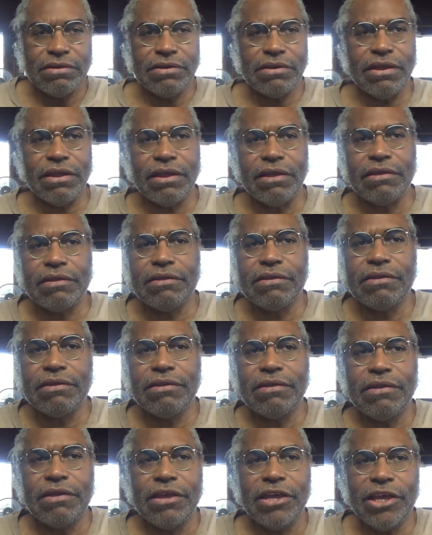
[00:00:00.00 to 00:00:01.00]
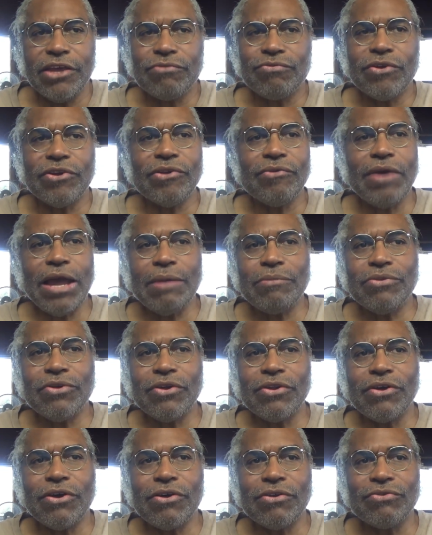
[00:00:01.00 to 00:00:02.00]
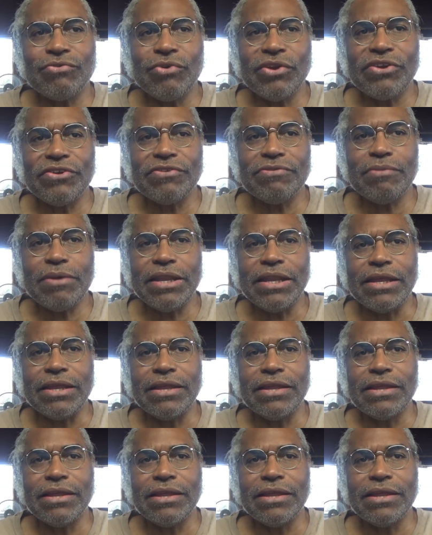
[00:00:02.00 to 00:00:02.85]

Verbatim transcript: Yeah, he's wondering what happened to all Twitter's money.